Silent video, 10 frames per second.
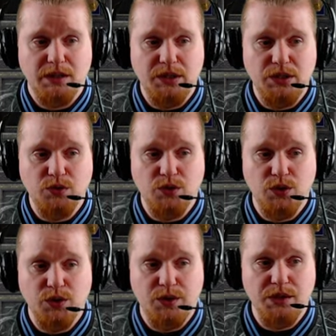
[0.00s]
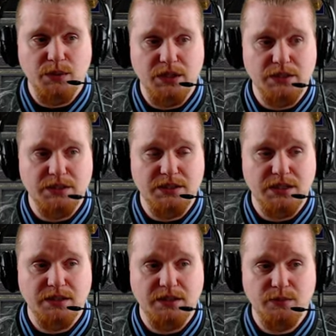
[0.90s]
I mean, you could theoretically
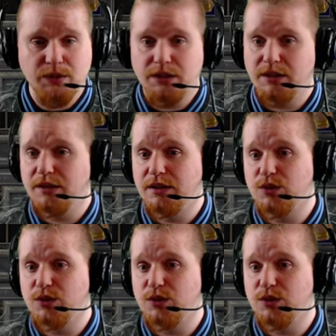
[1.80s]
socket it with a, uh,